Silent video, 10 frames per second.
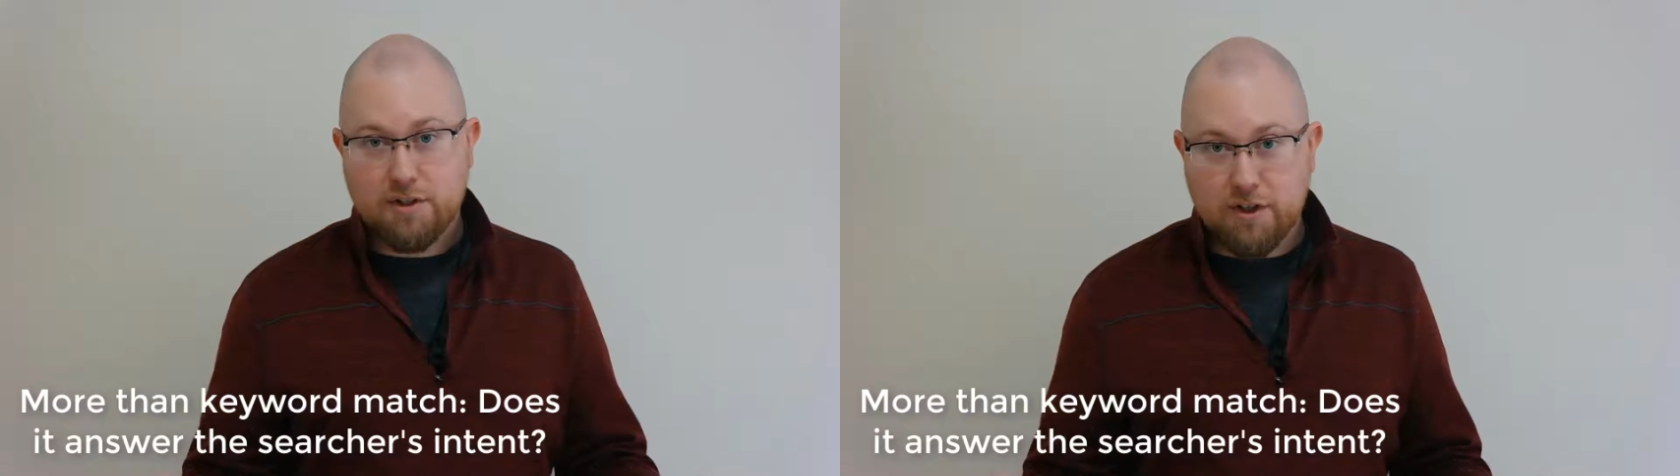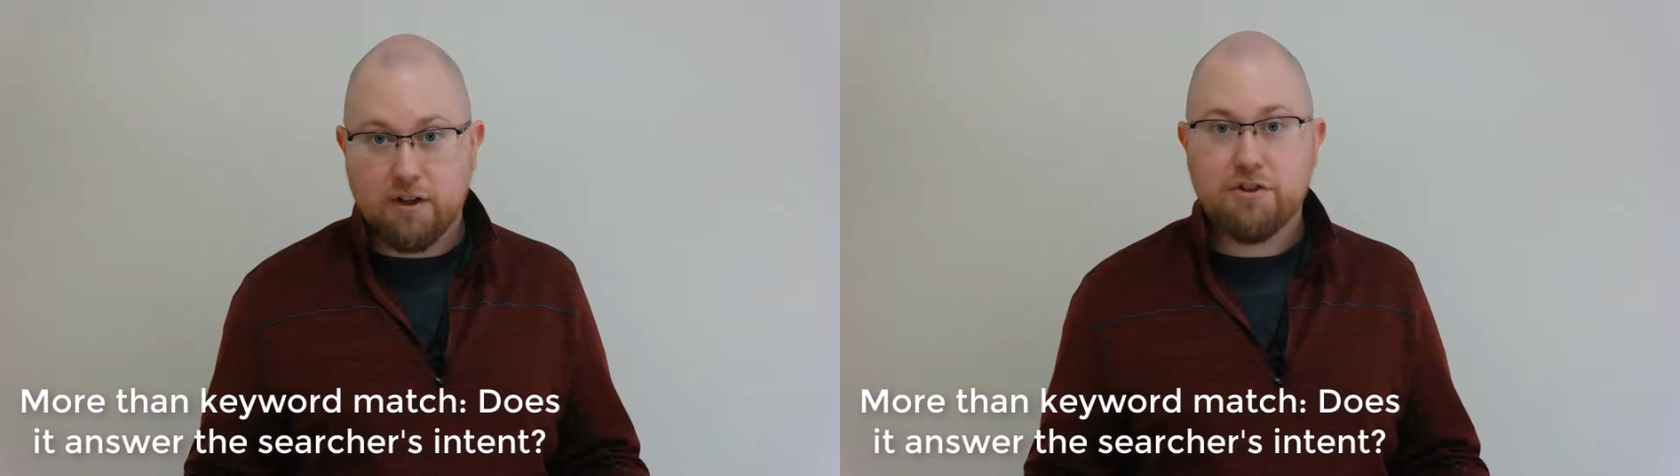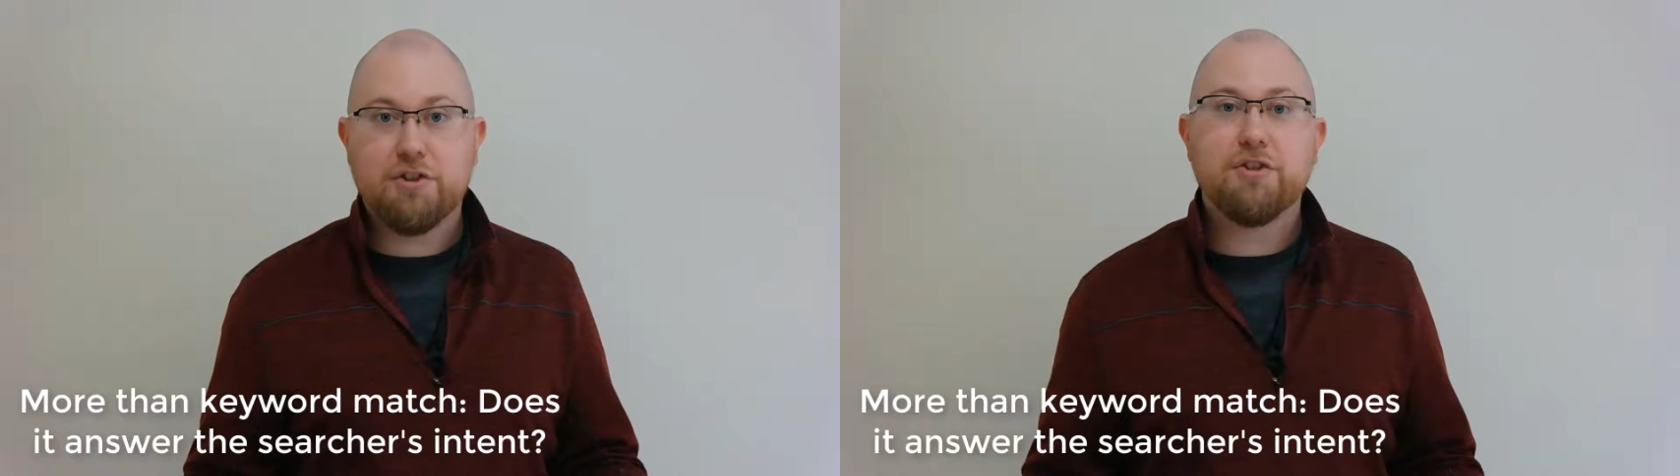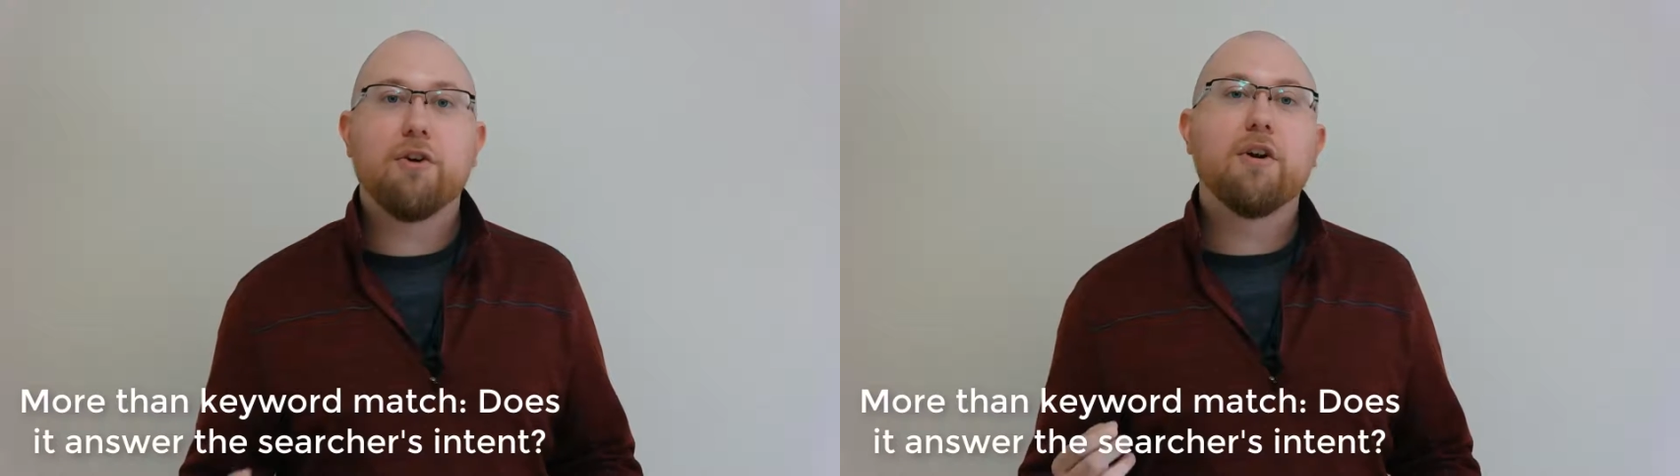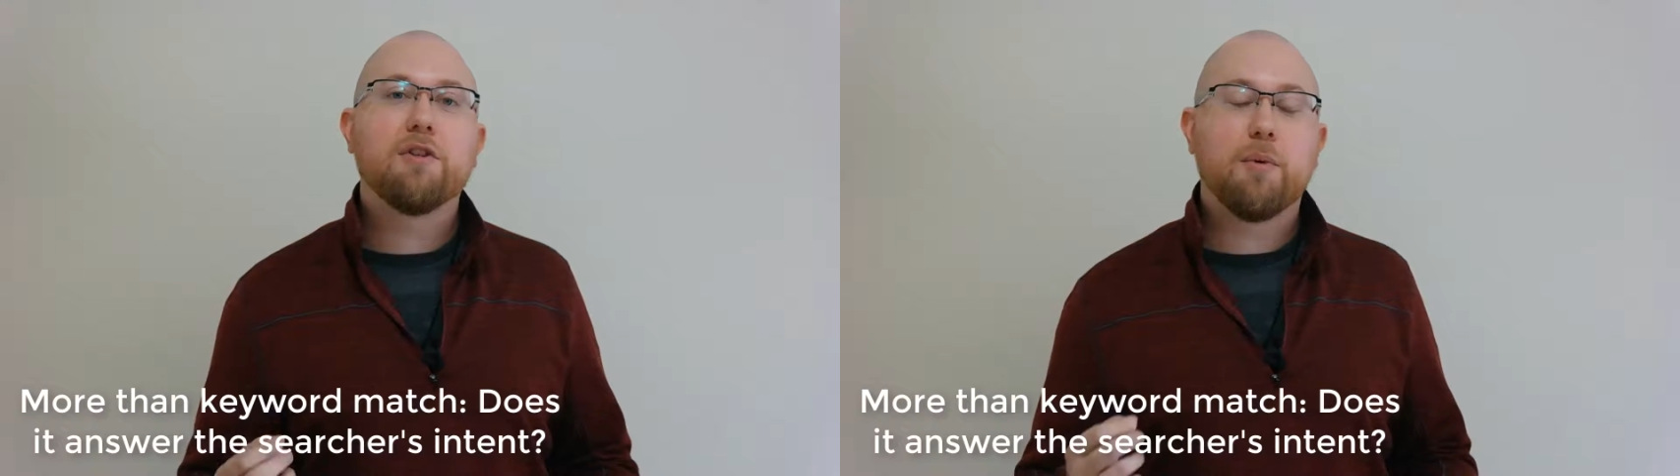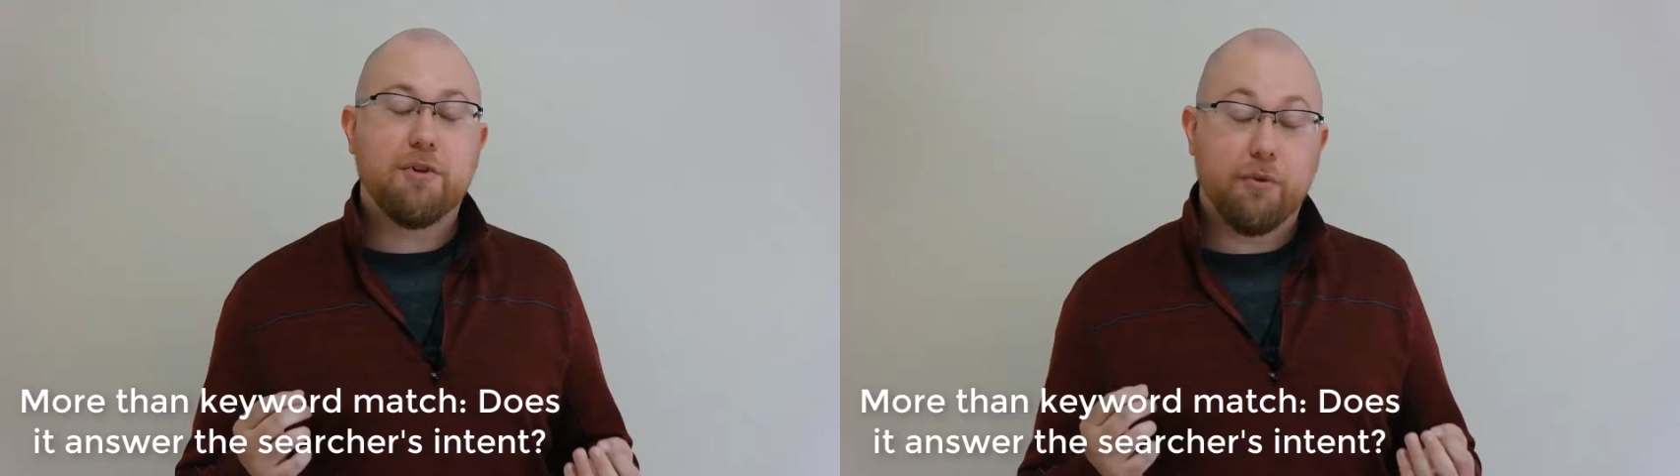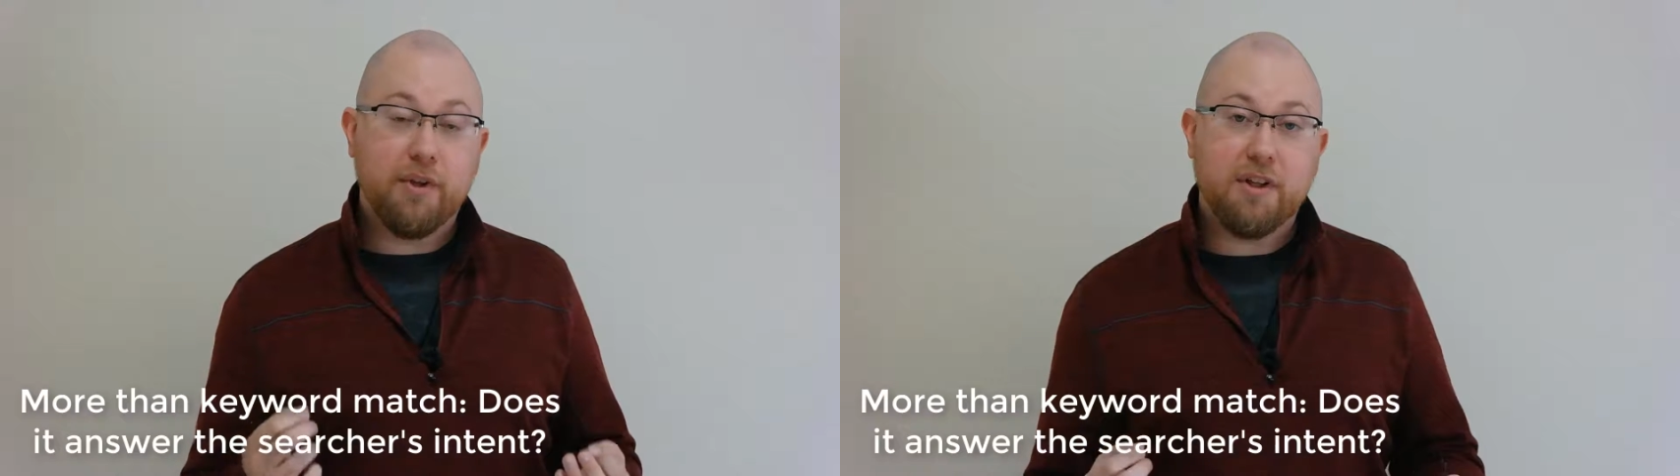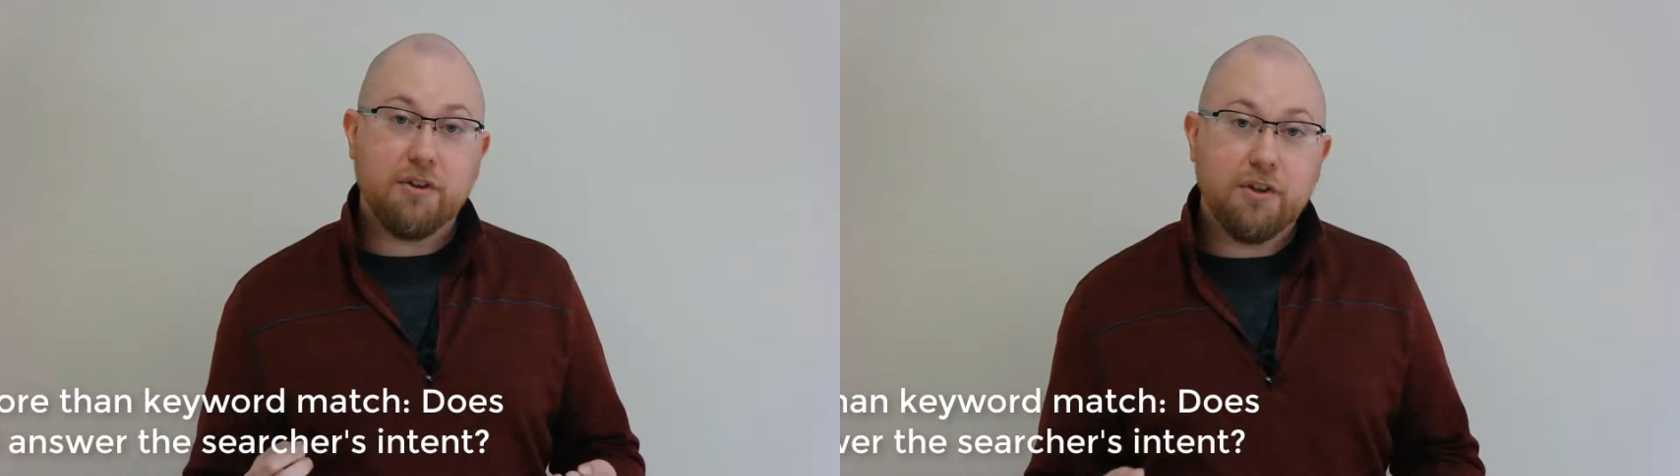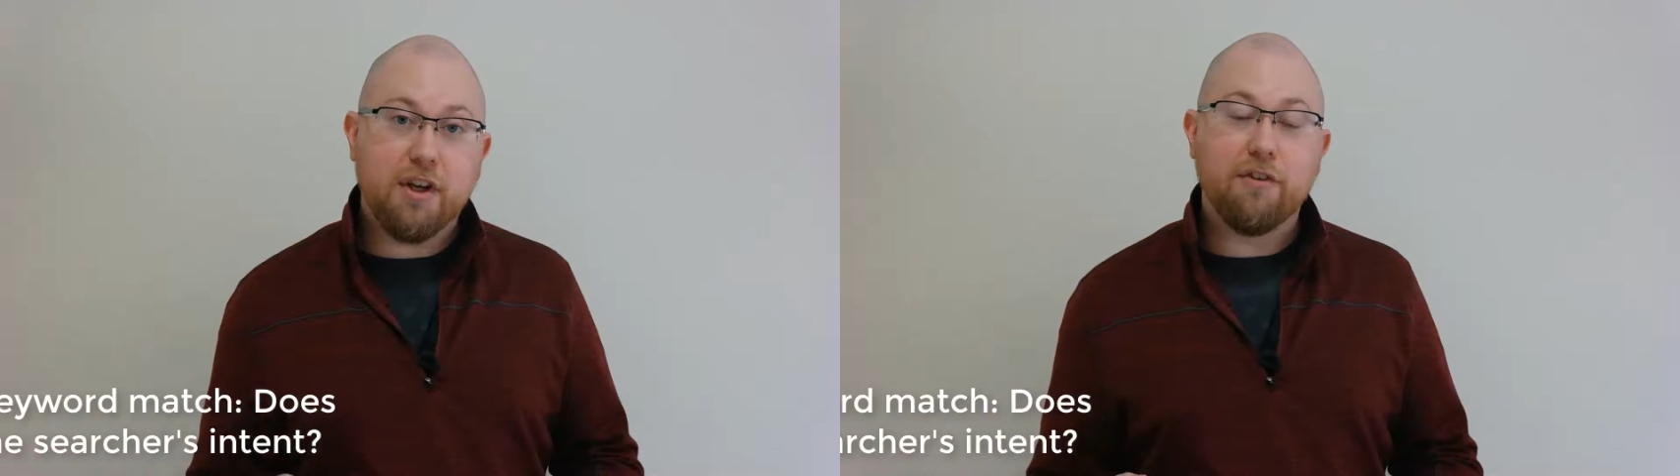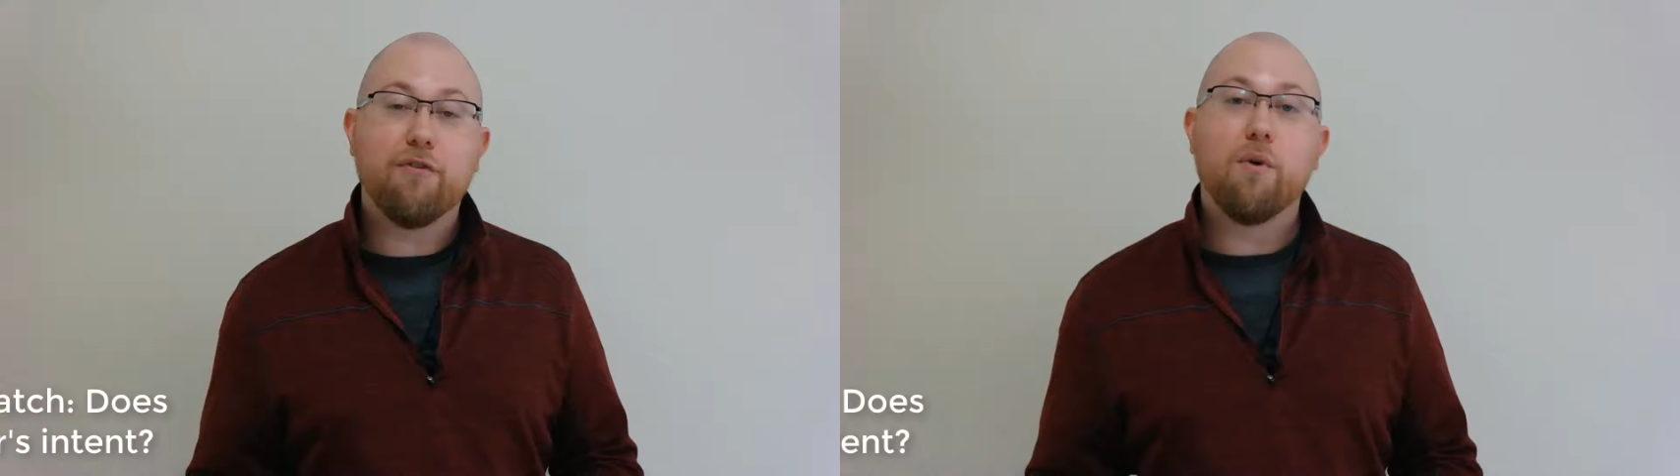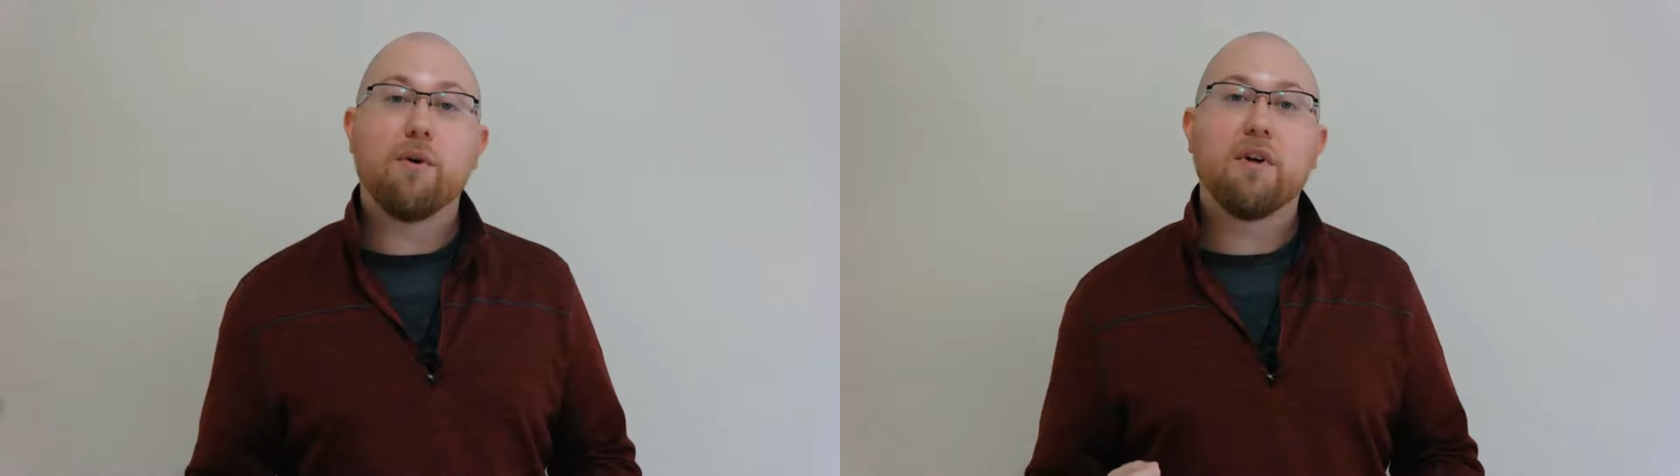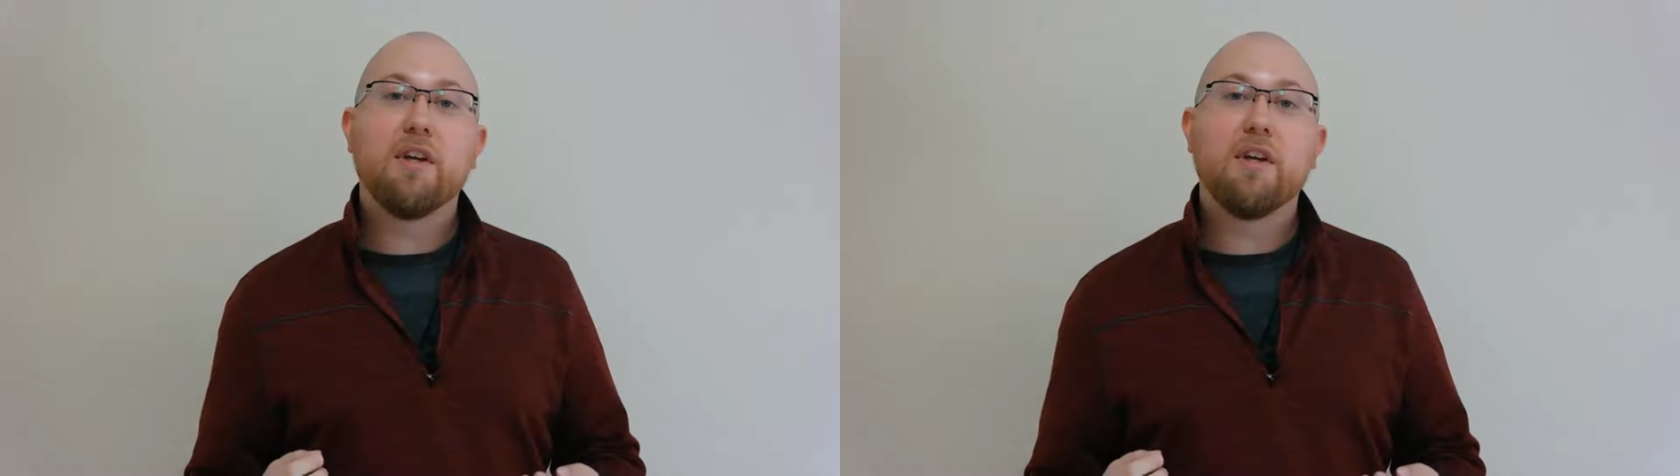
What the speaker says: dollars to donuts, what they're really looking for